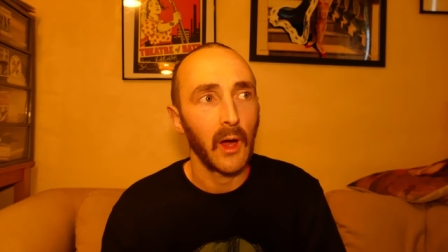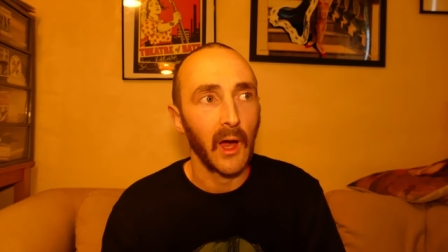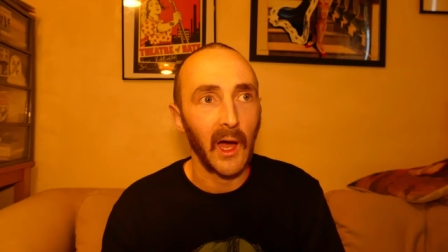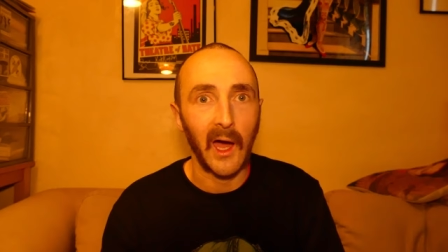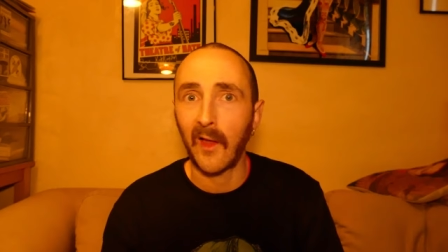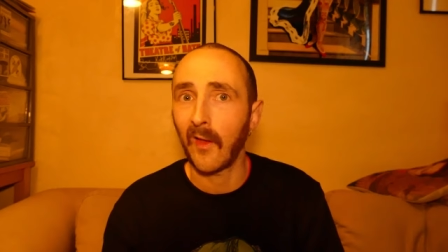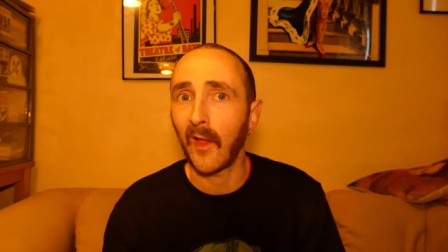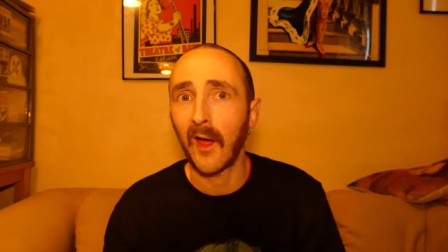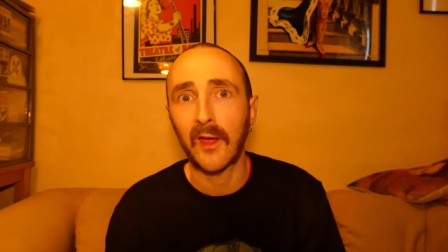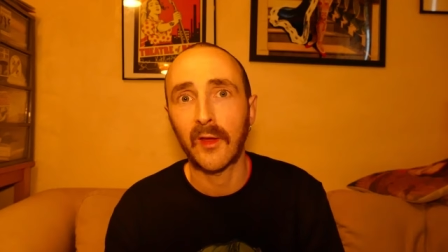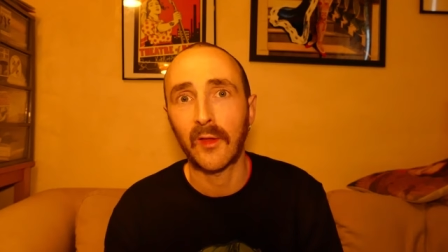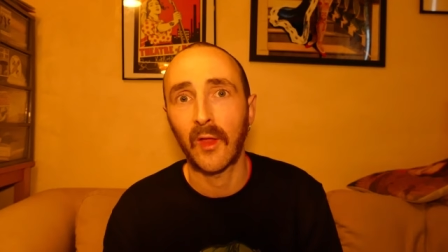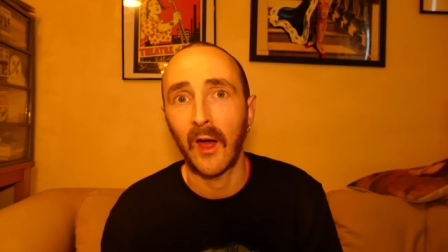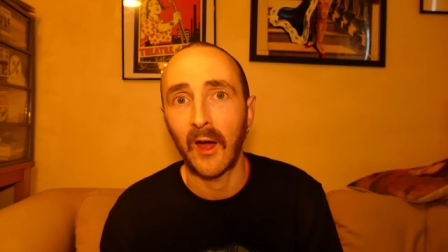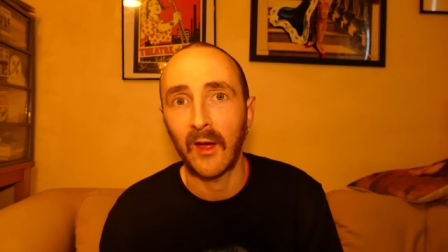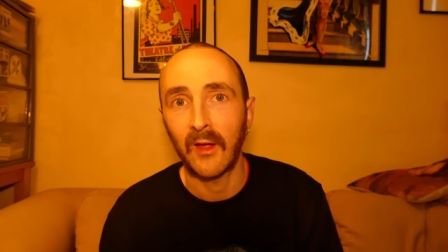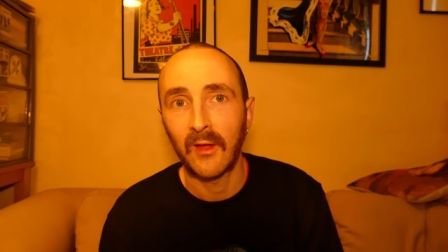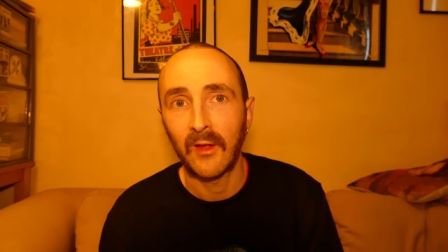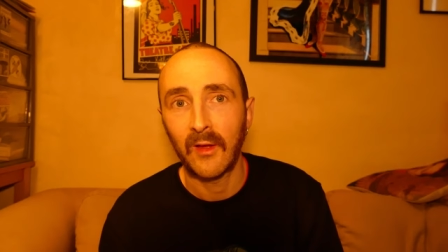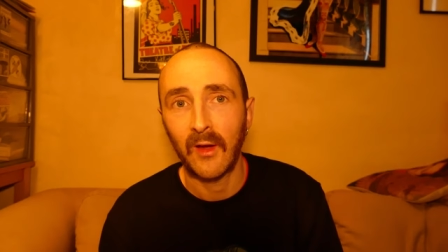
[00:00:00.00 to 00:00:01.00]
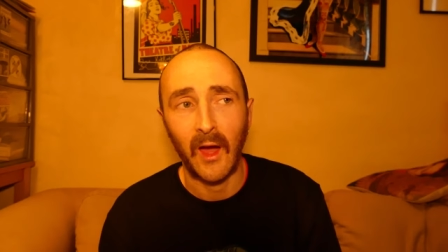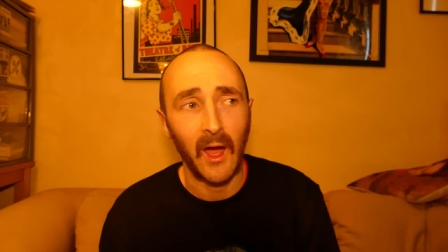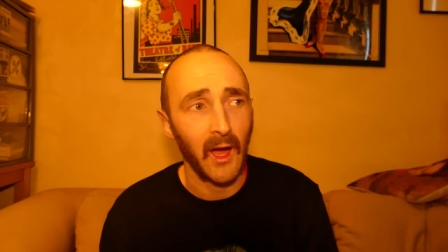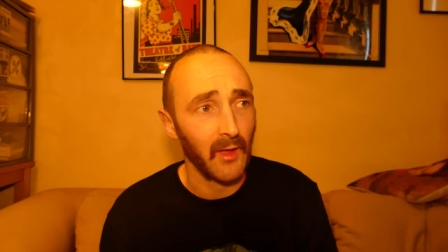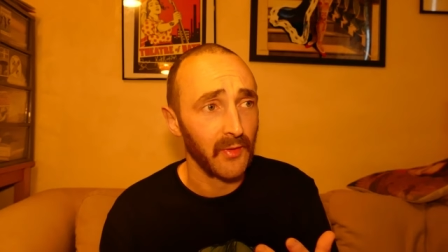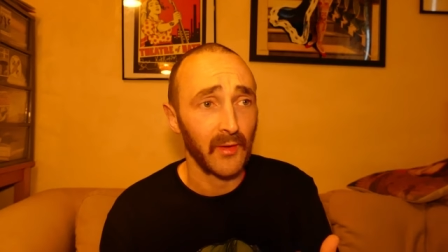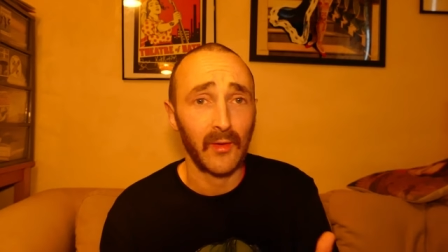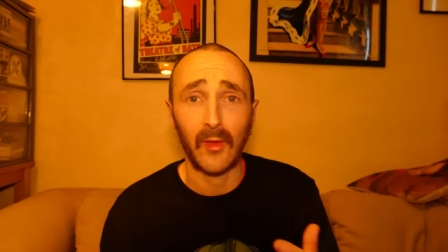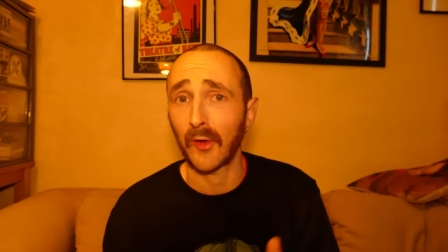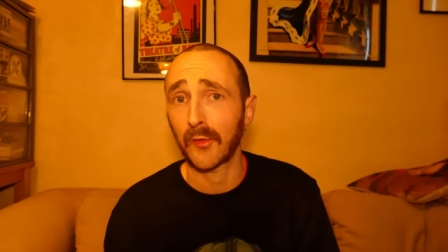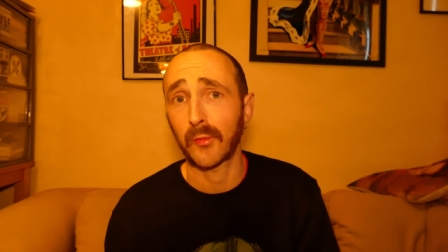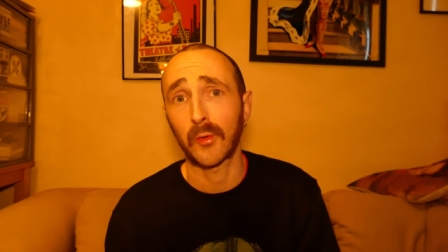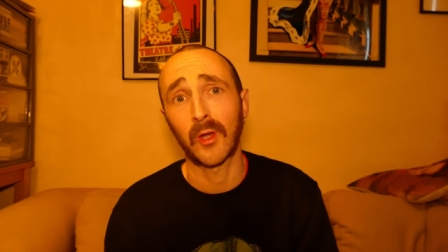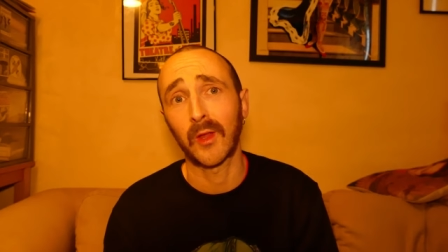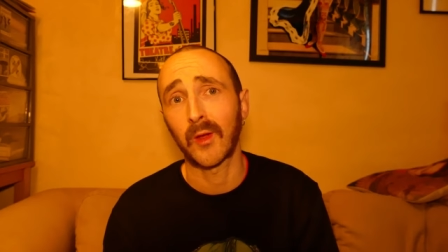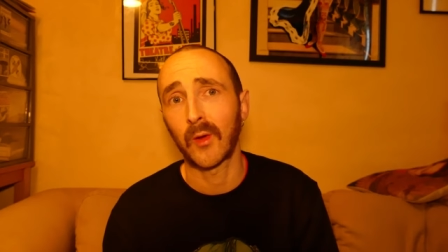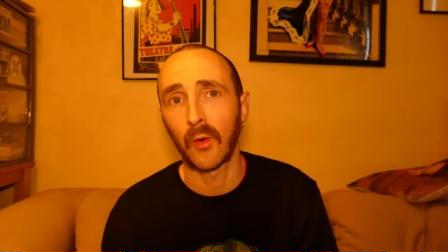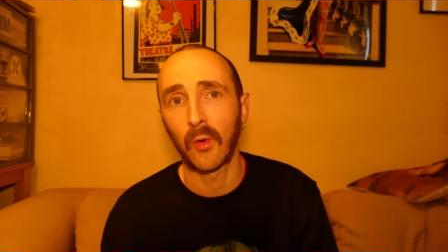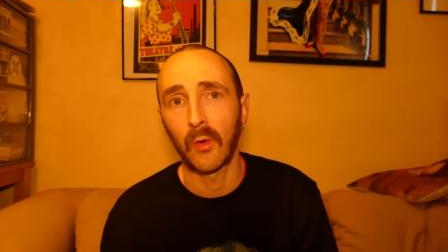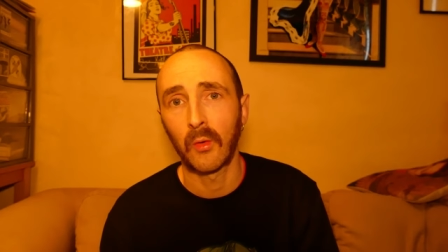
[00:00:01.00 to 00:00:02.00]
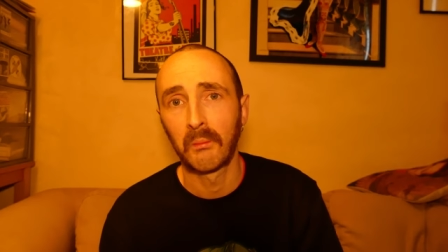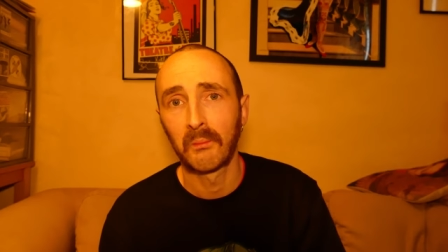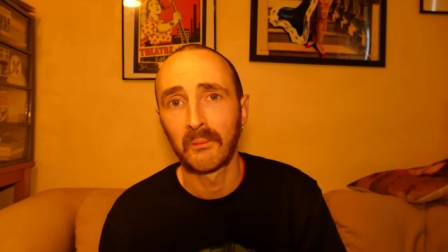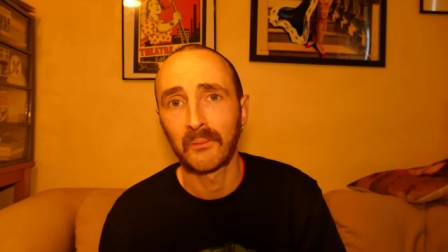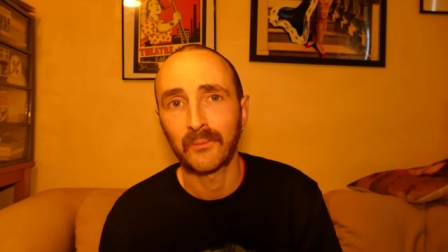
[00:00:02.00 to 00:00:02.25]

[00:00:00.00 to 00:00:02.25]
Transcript: I like that. I think that's really cool.